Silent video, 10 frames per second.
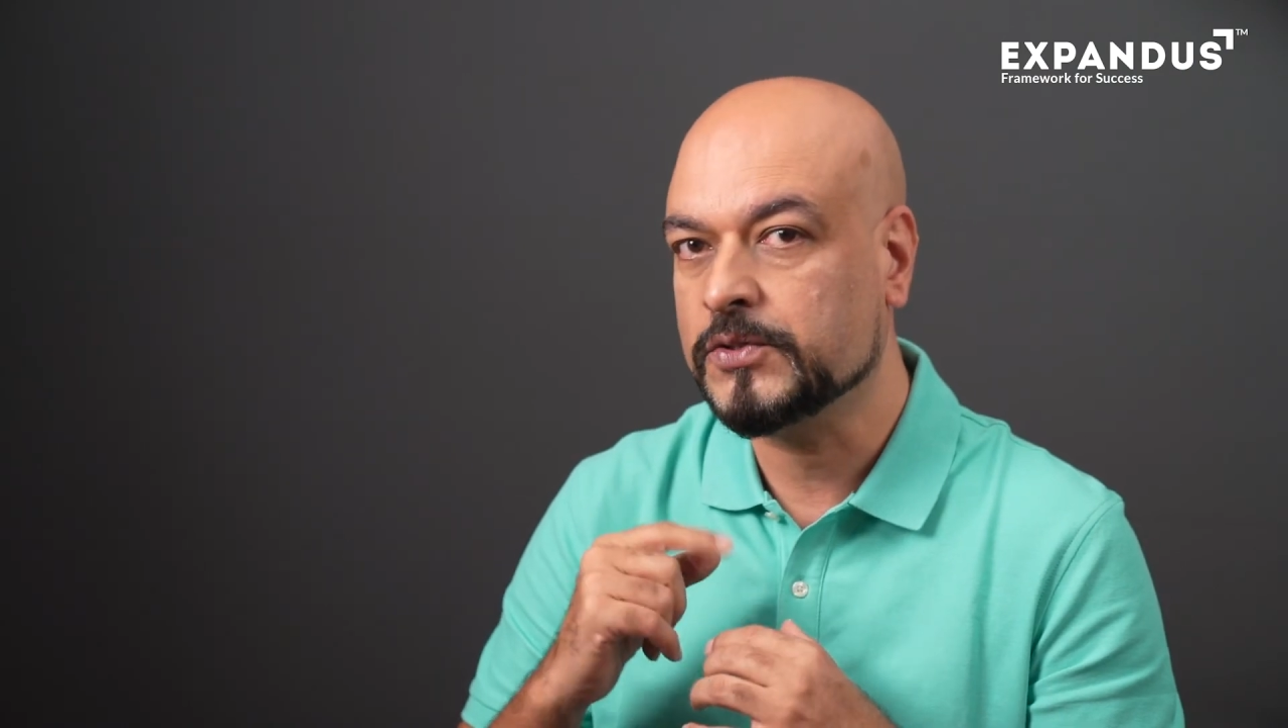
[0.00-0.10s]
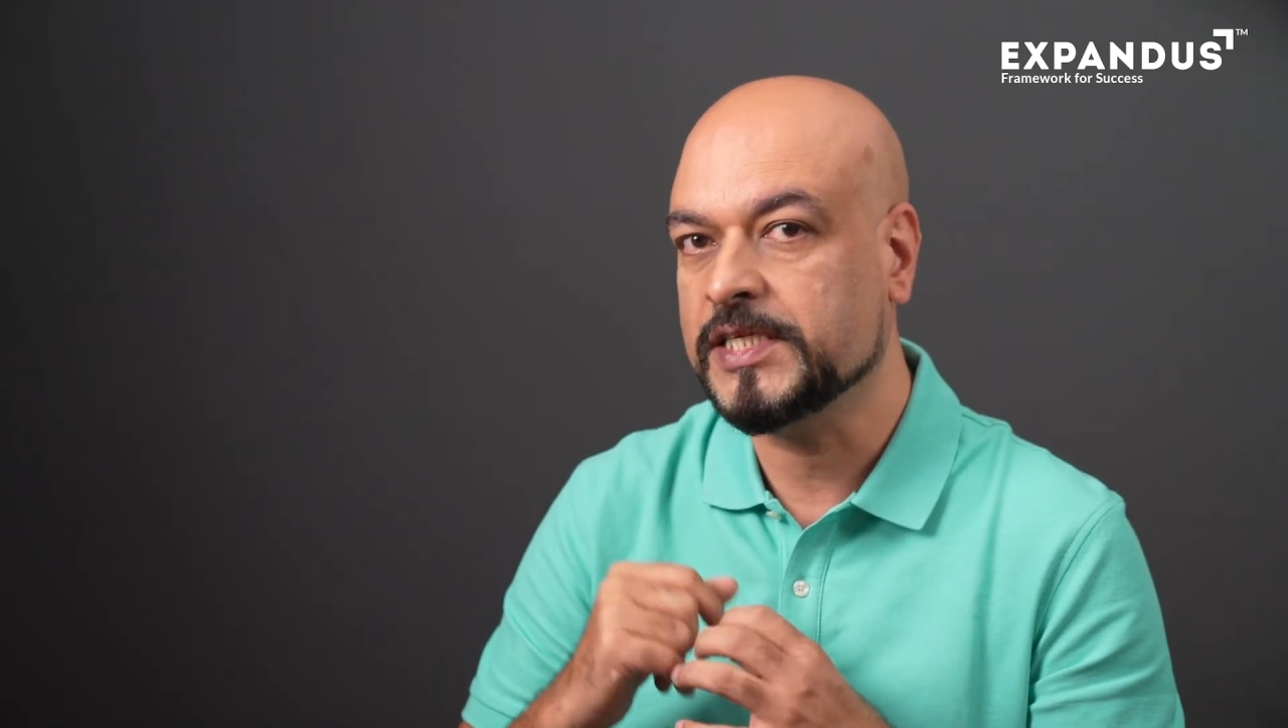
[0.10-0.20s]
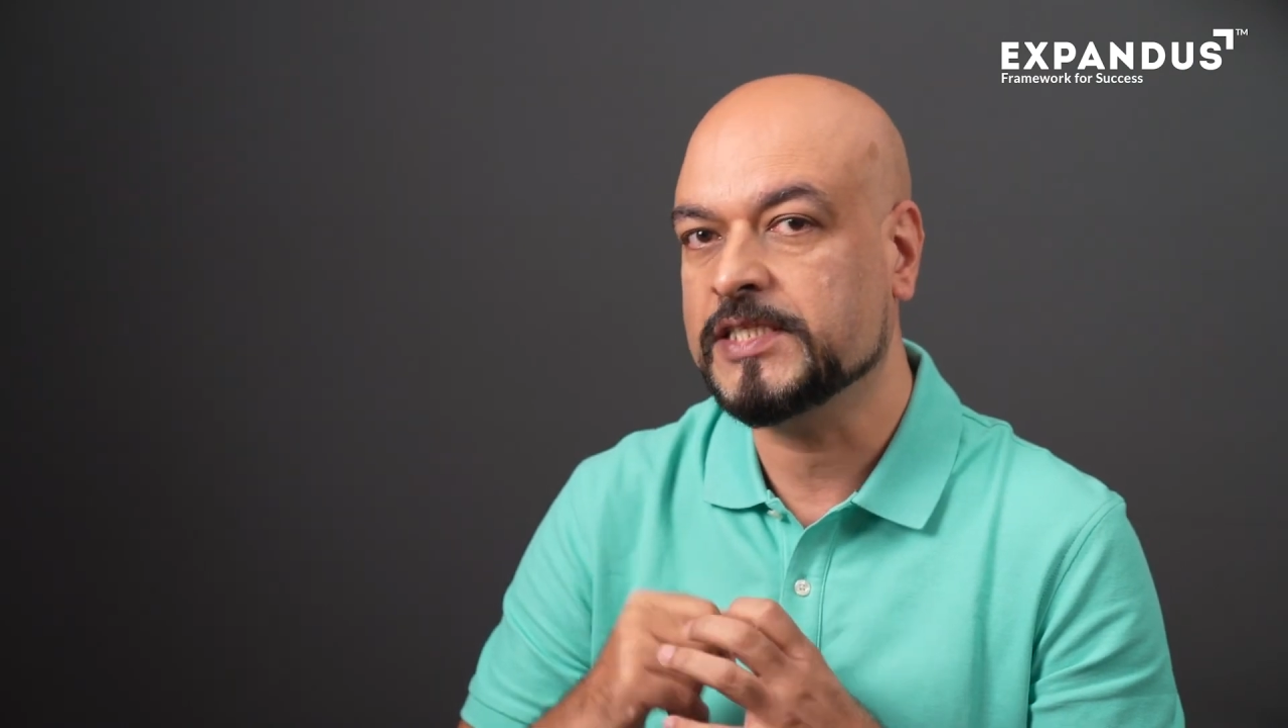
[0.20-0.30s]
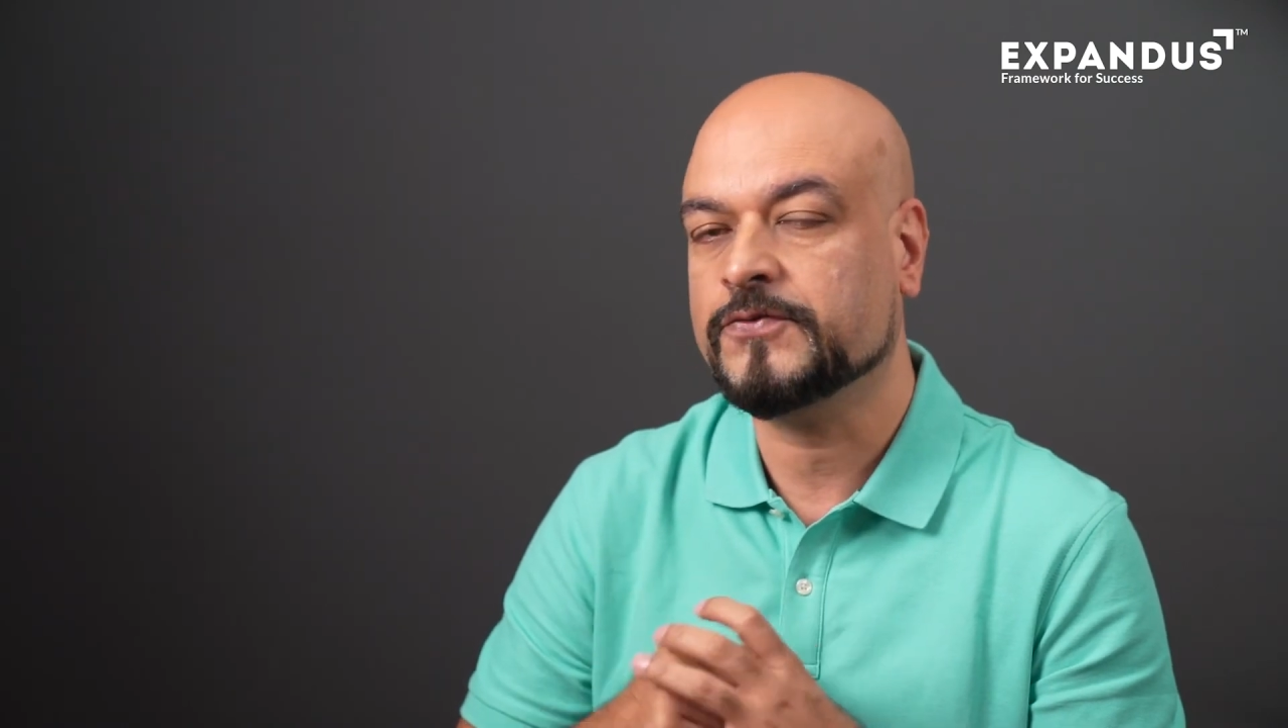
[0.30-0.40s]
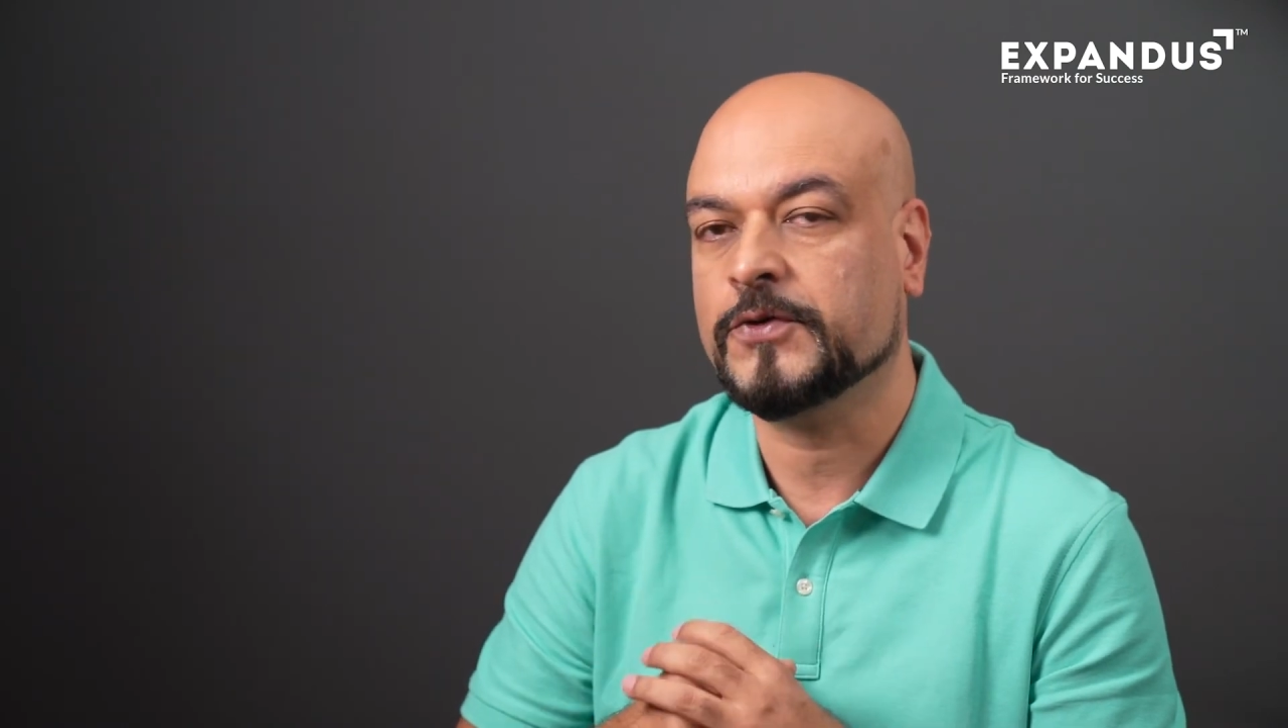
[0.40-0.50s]

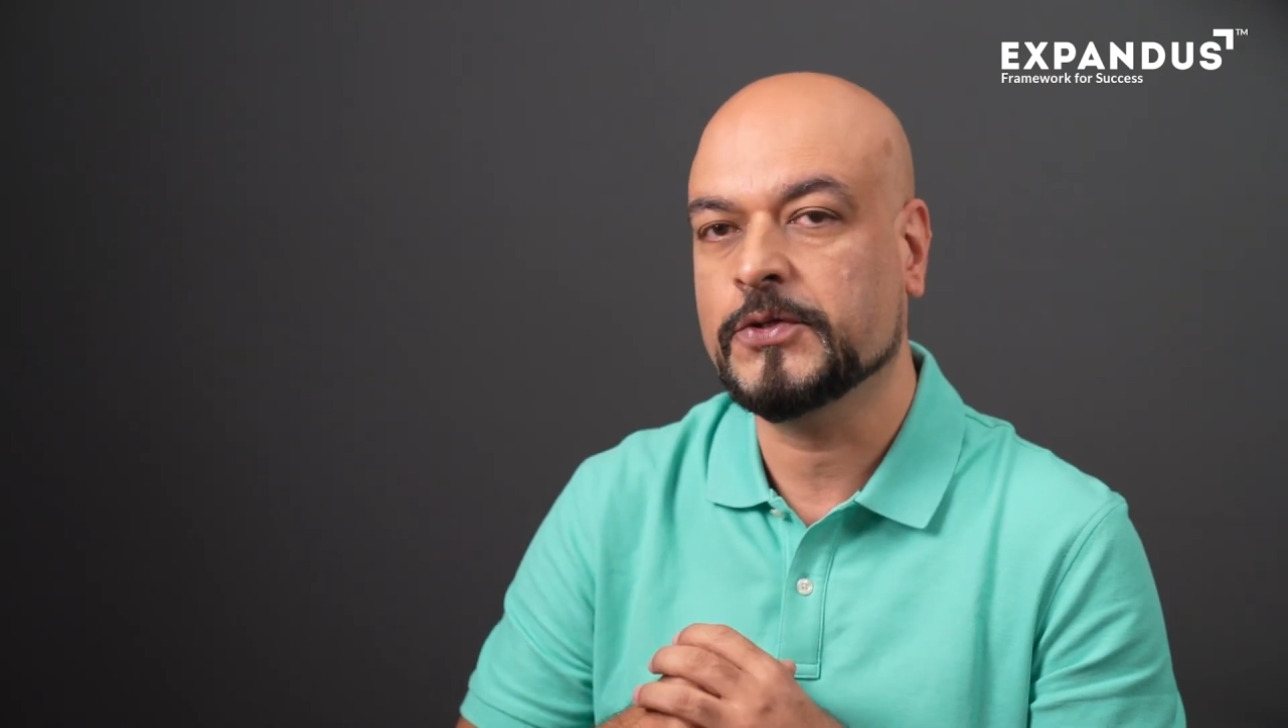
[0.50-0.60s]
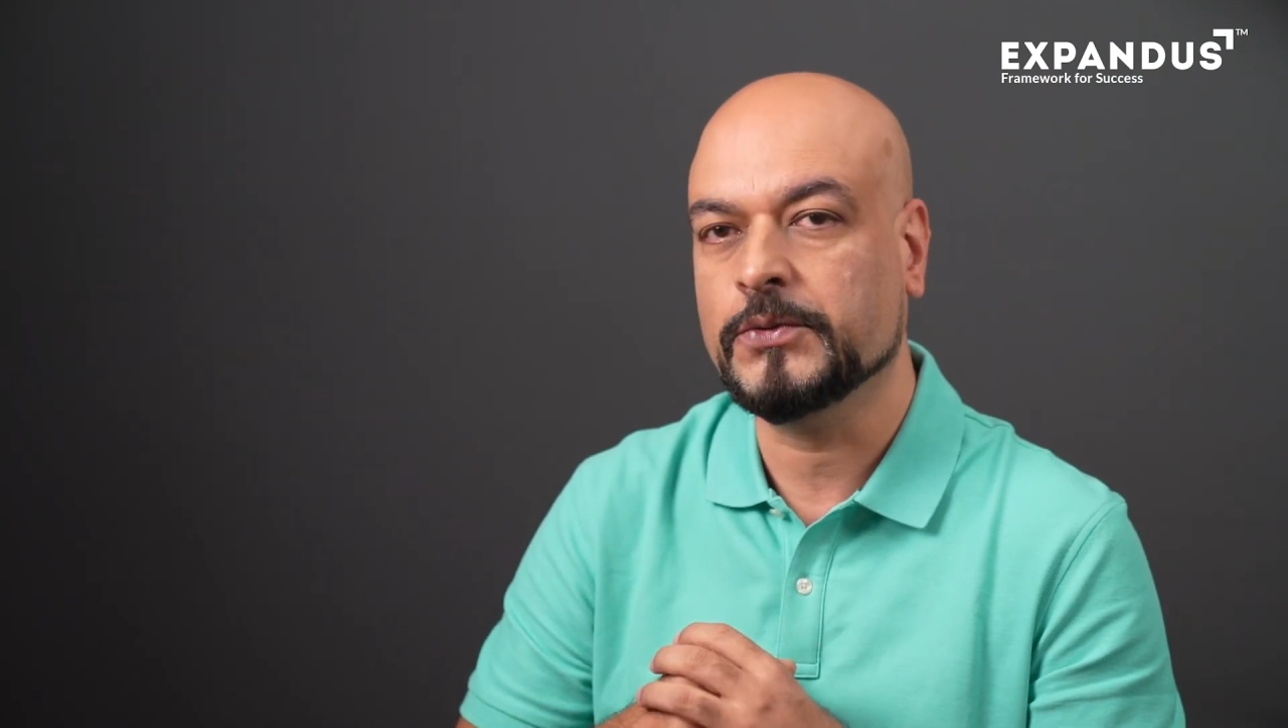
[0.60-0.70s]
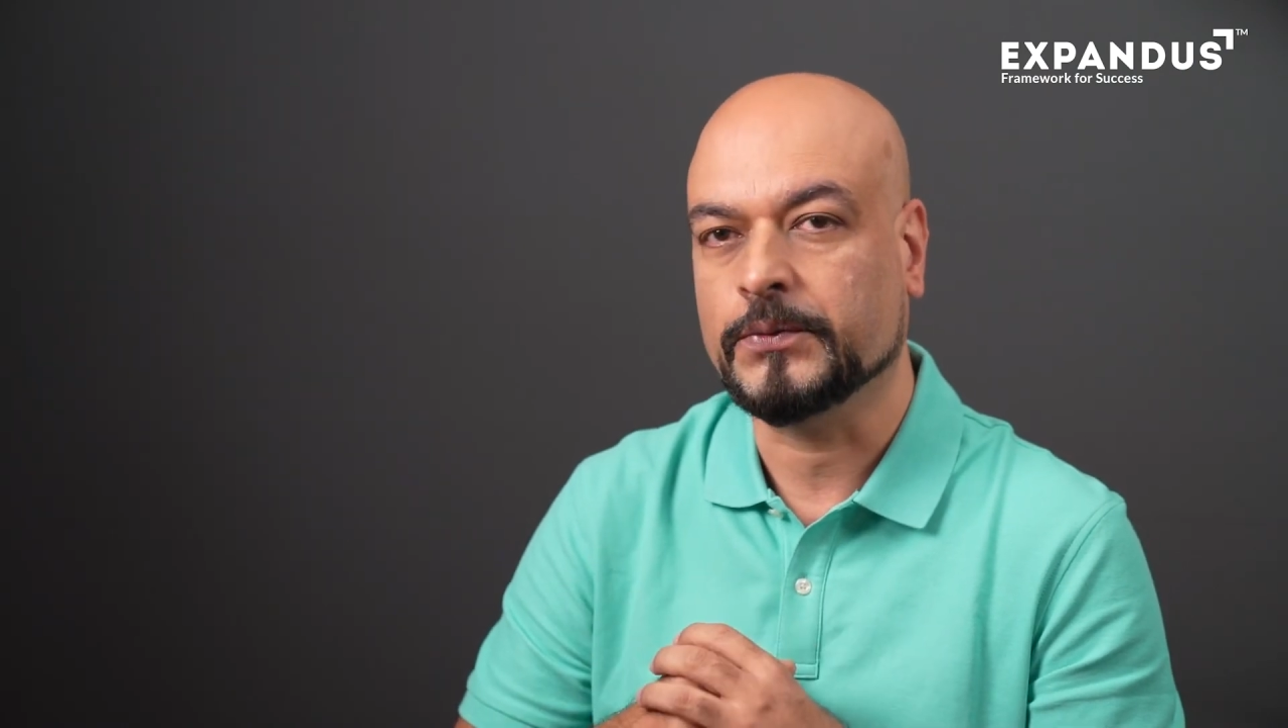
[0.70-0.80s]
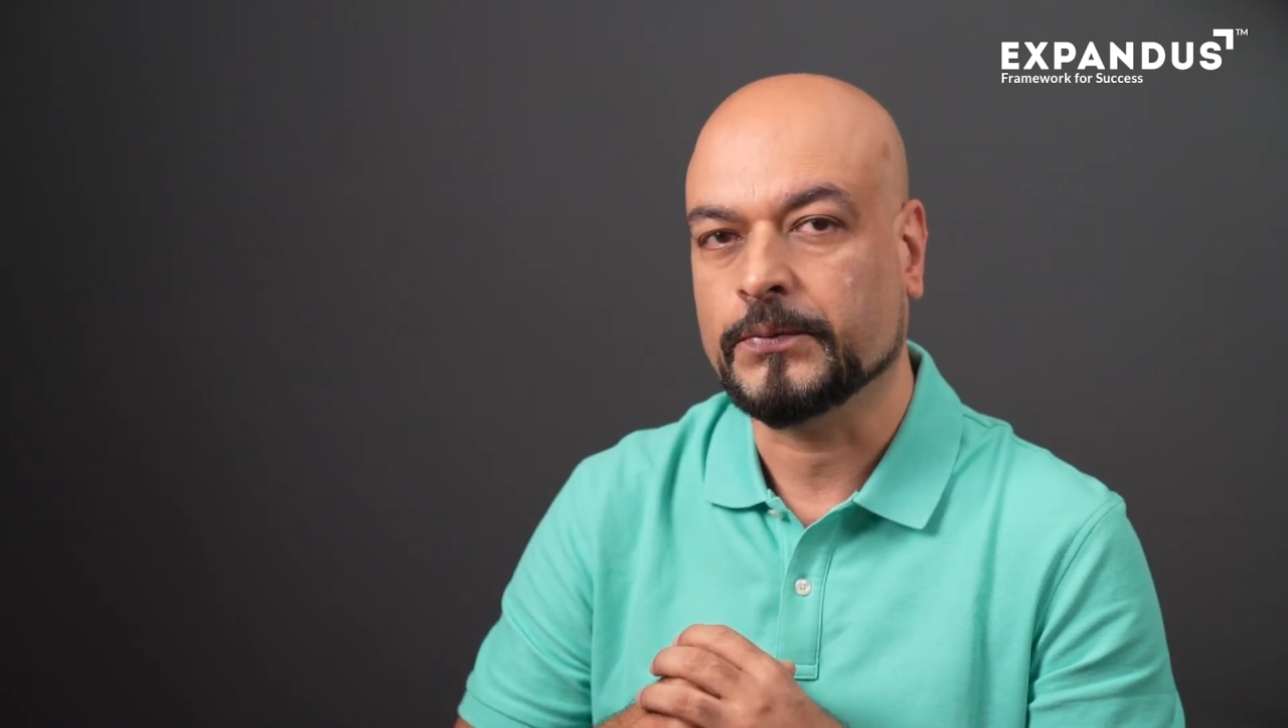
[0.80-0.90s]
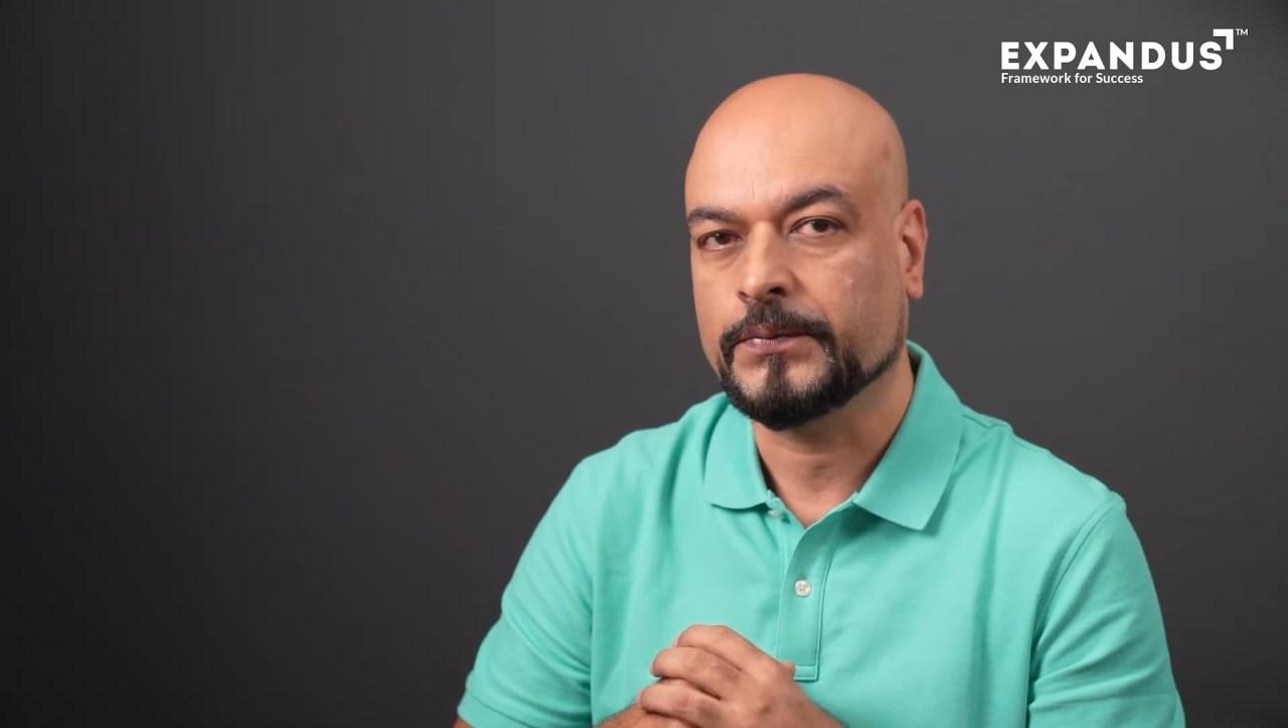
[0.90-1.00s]
sense for you.